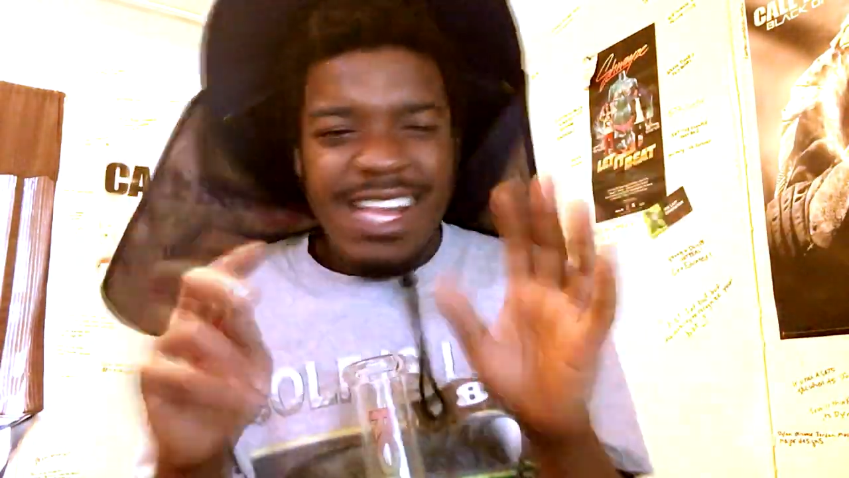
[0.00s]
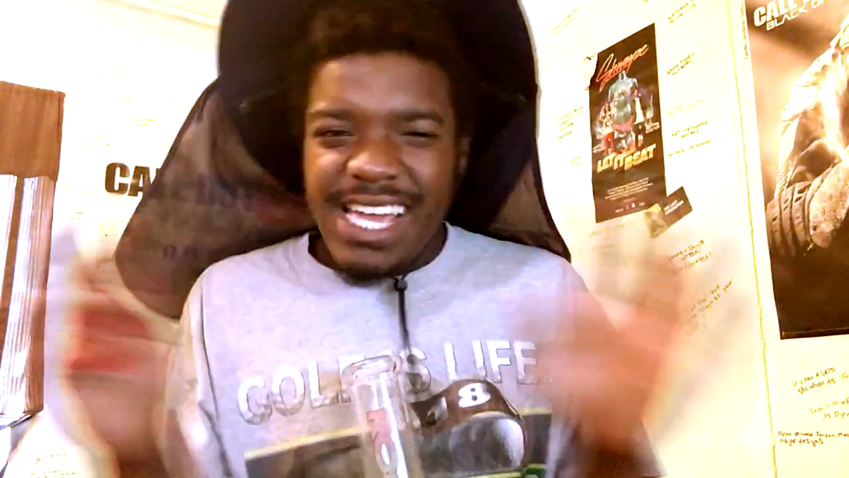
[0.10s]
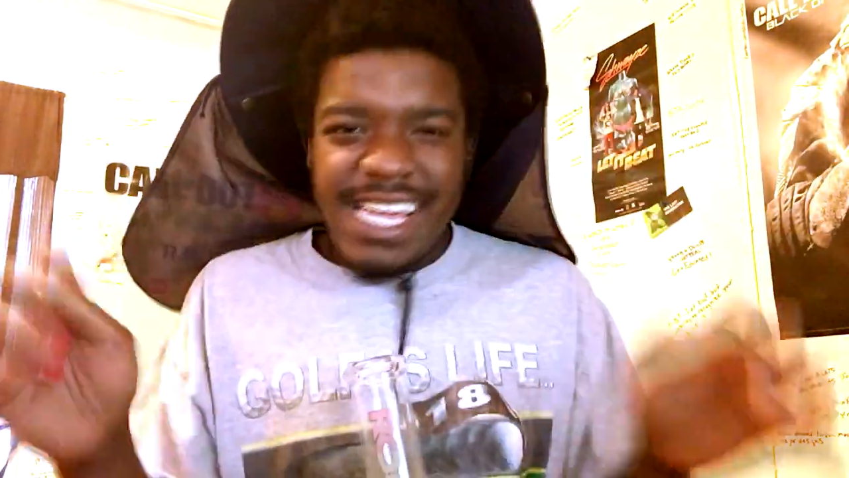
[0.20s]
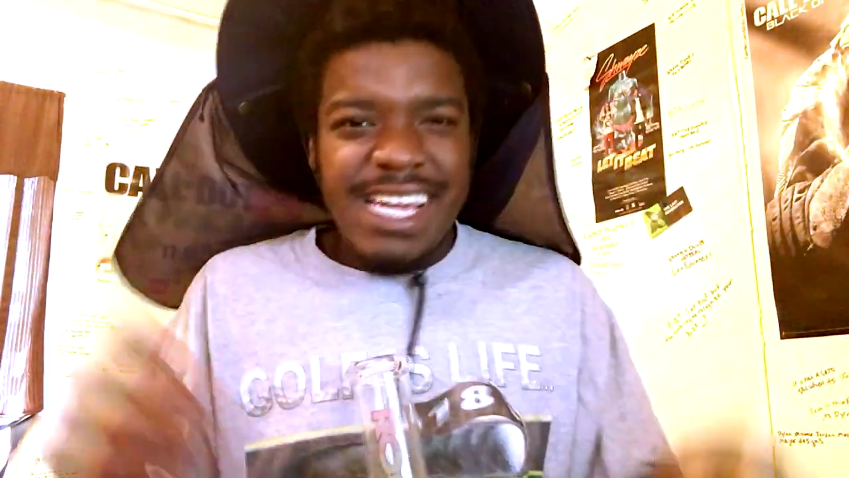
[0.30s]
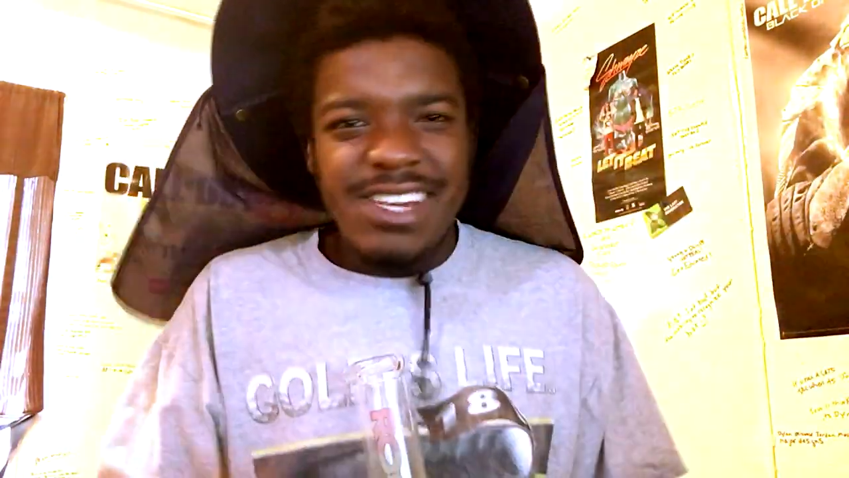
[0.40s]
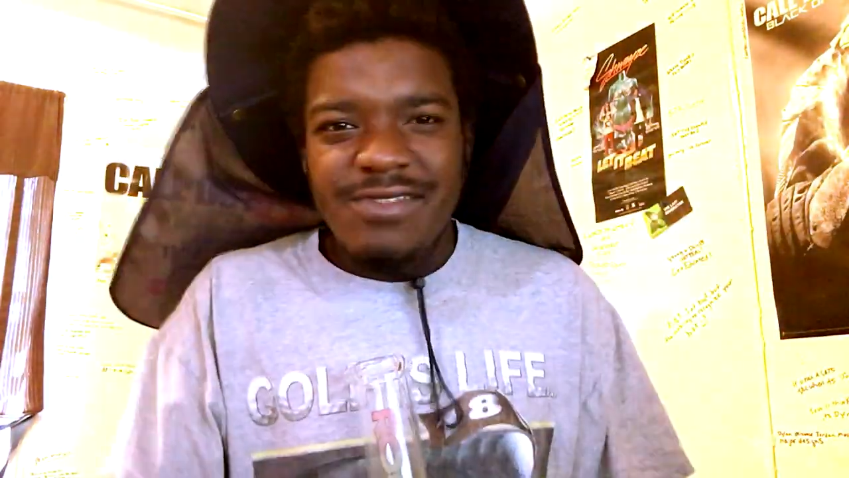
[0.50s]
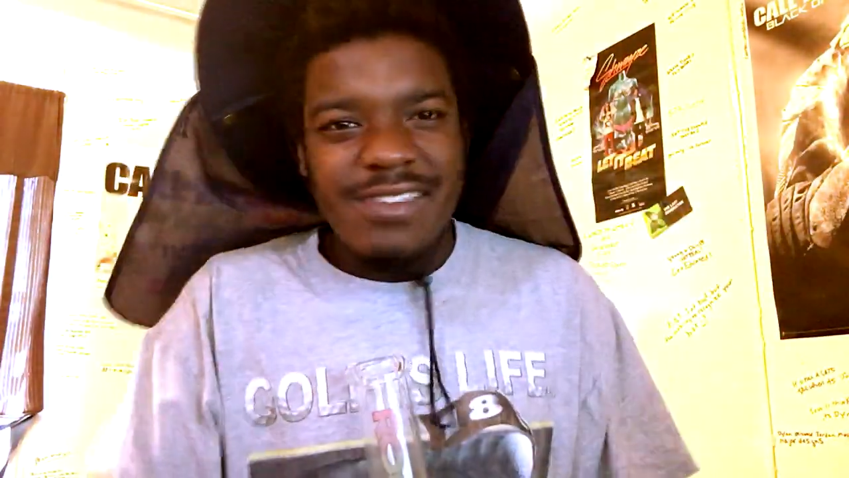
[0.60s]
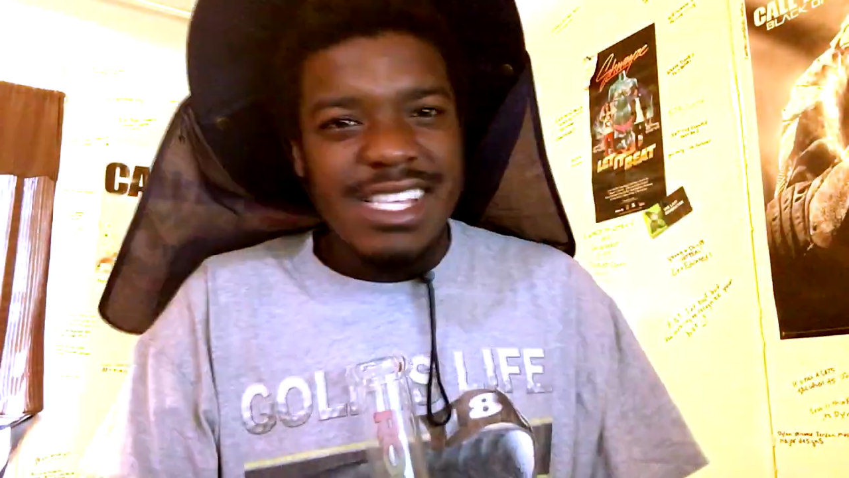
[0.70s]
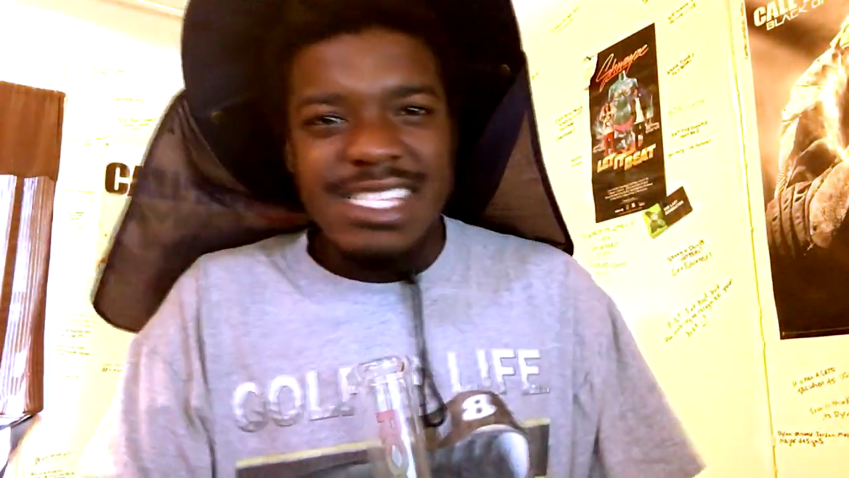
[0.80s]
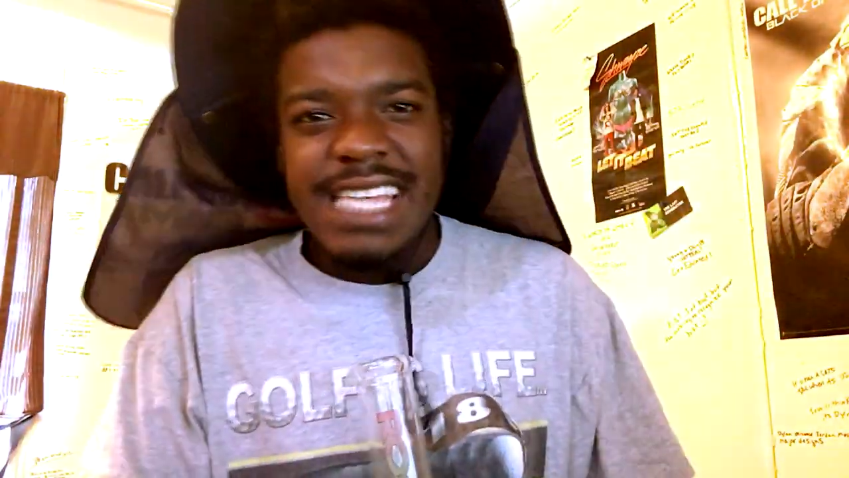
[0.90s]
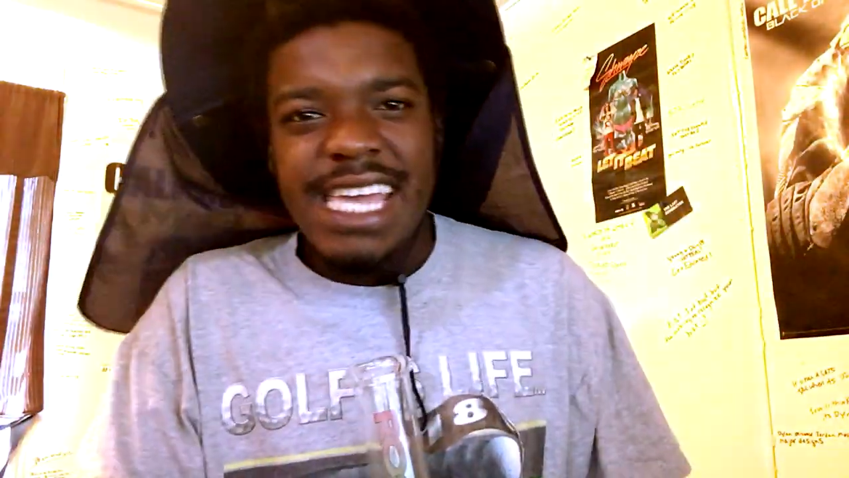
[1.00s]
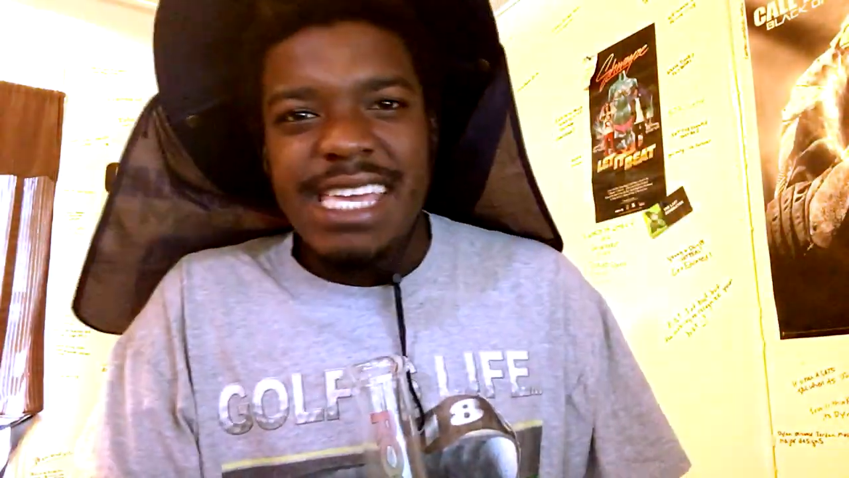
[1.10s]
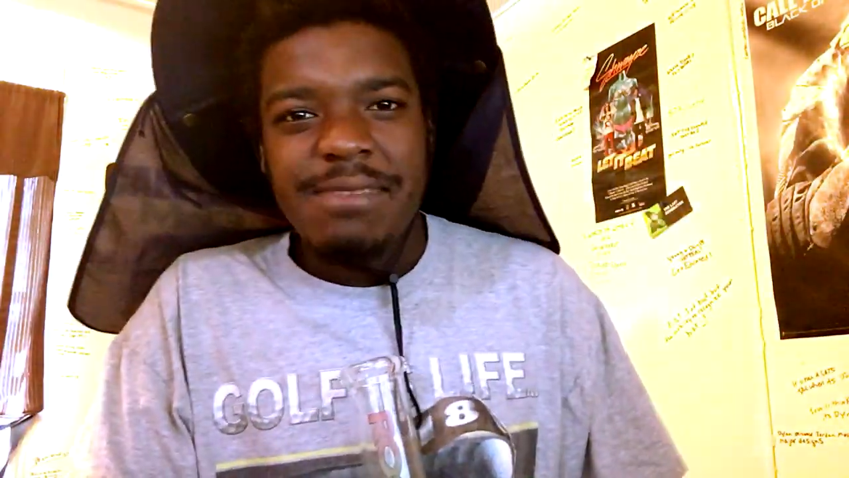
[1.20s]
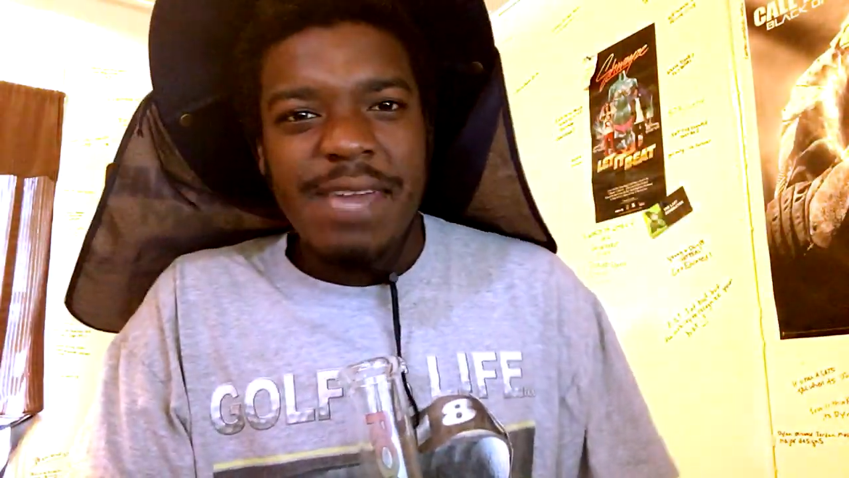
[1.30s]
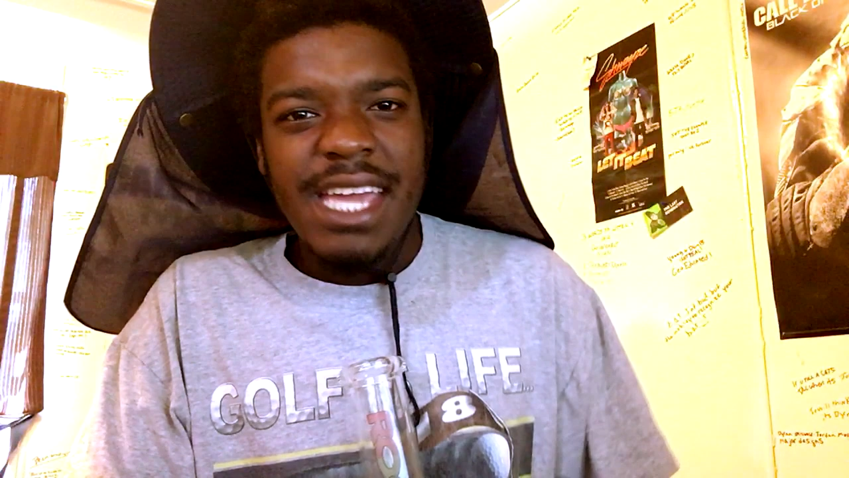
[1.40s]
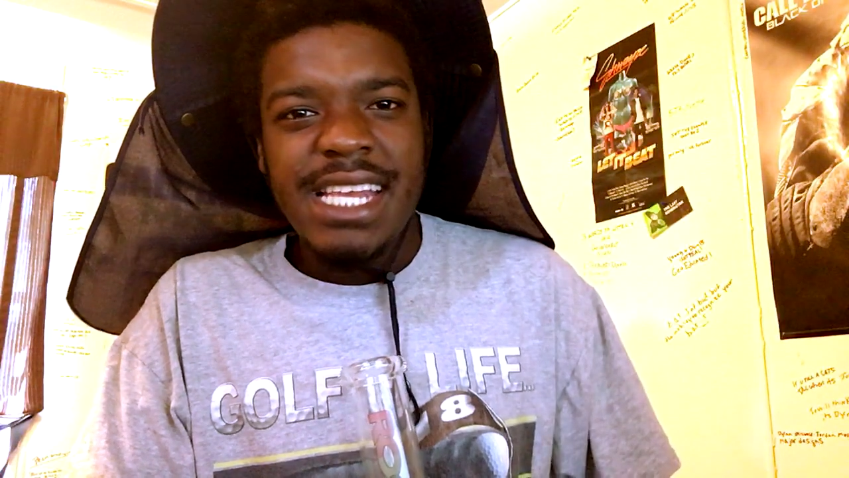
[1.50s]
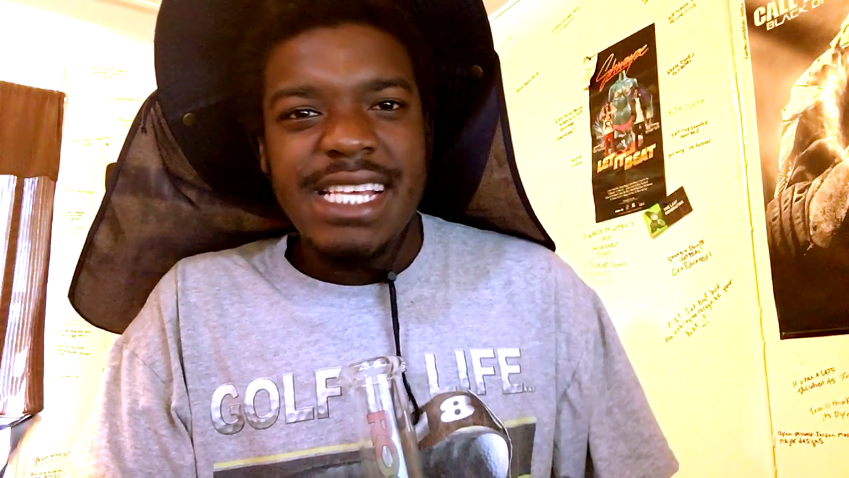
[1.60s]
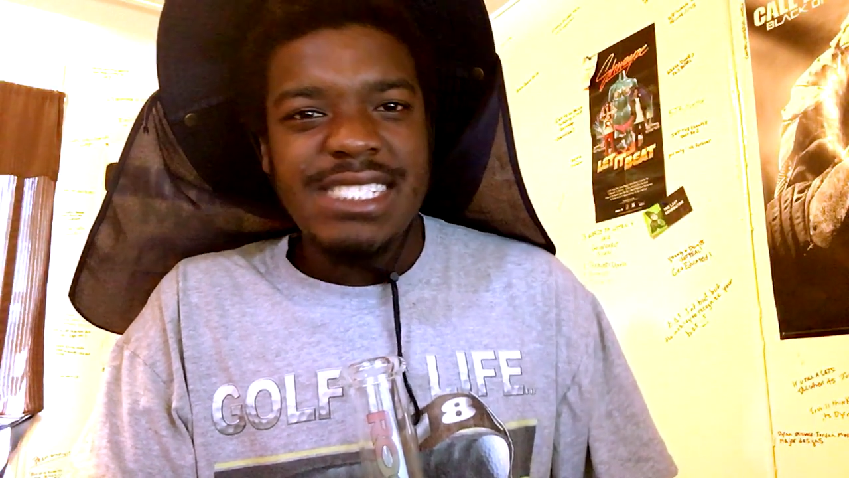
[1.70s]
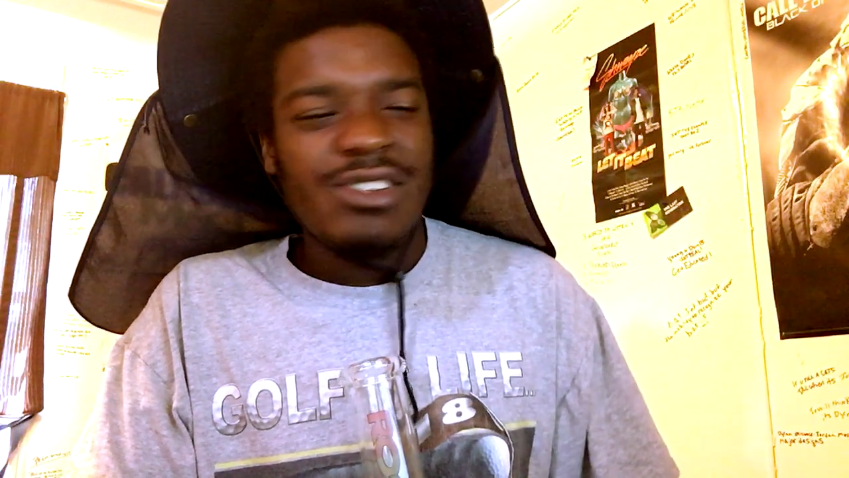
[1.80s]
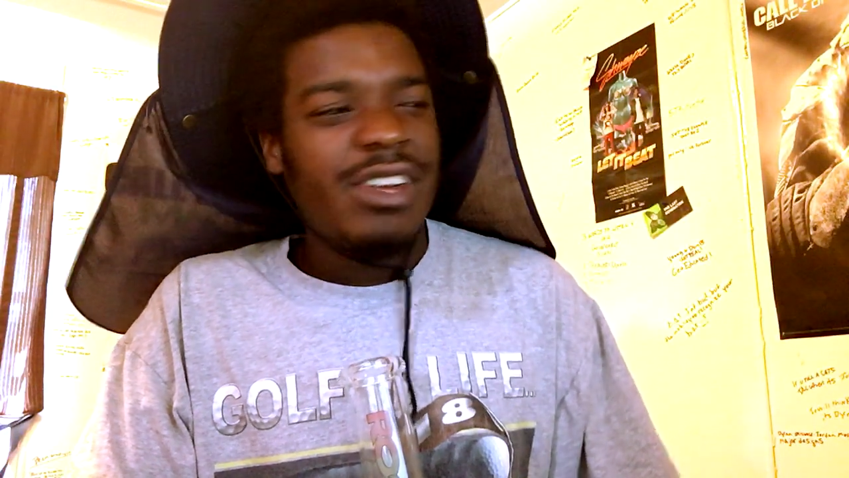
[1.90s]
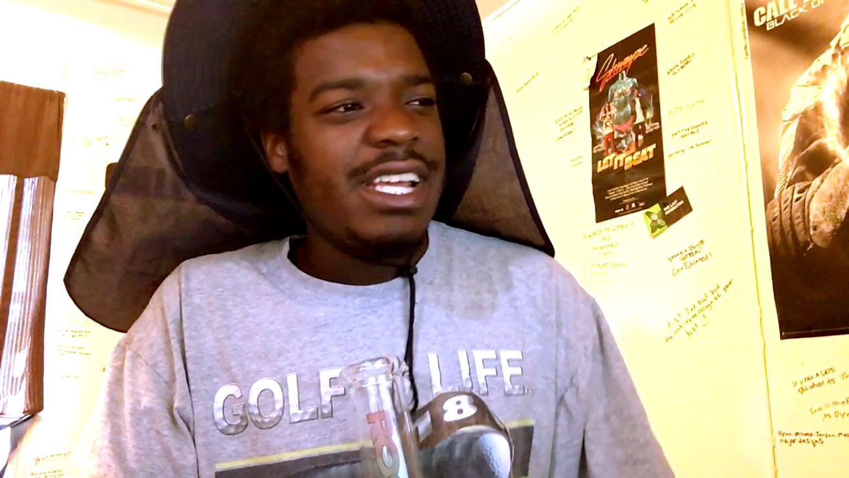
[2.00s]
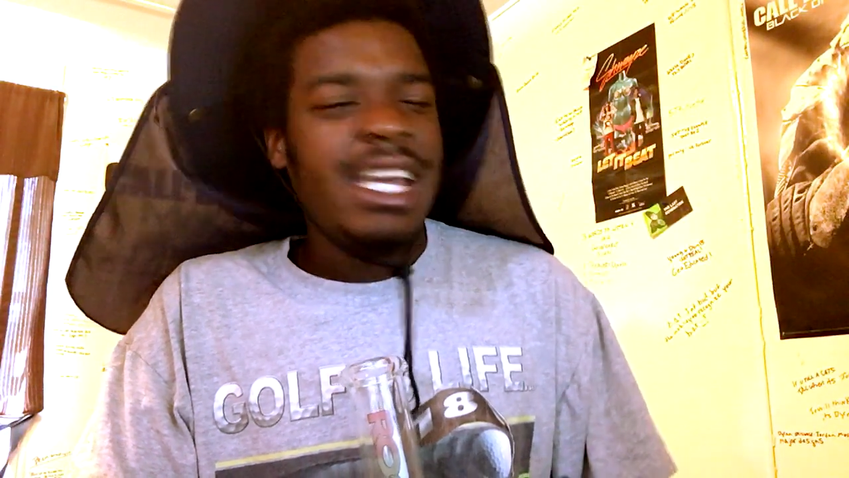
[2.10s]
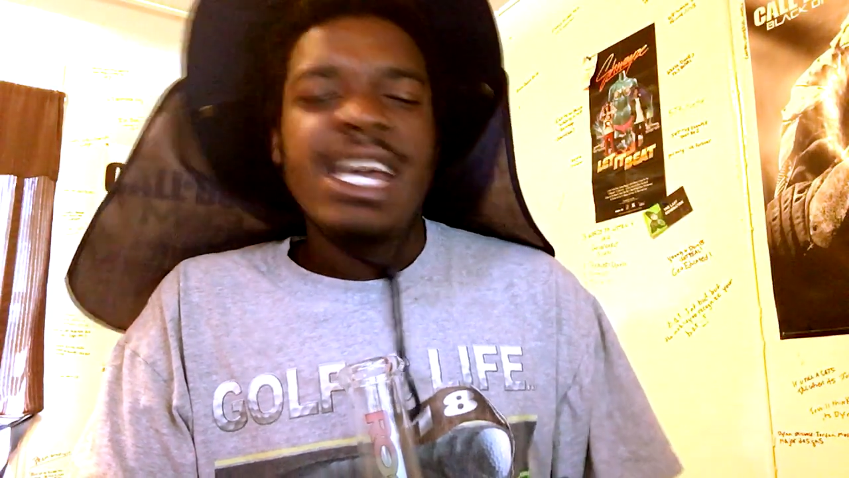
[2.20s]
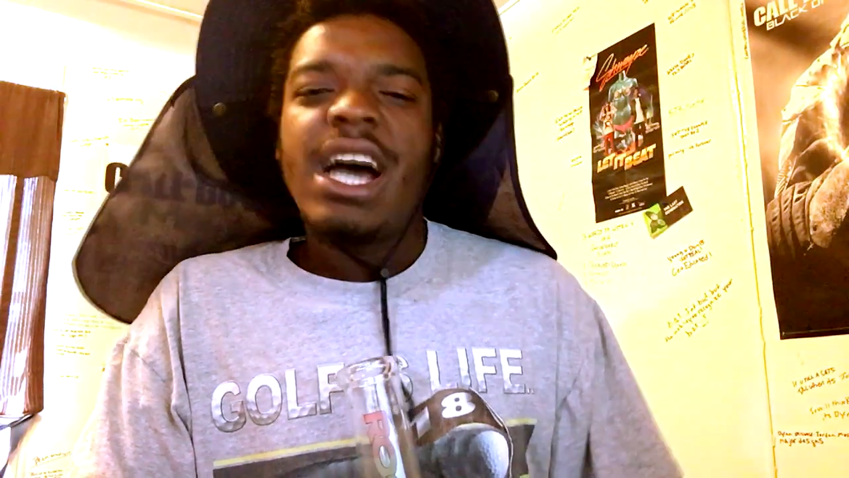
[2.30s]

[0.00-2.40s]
He couldn't really take it, man, and he started.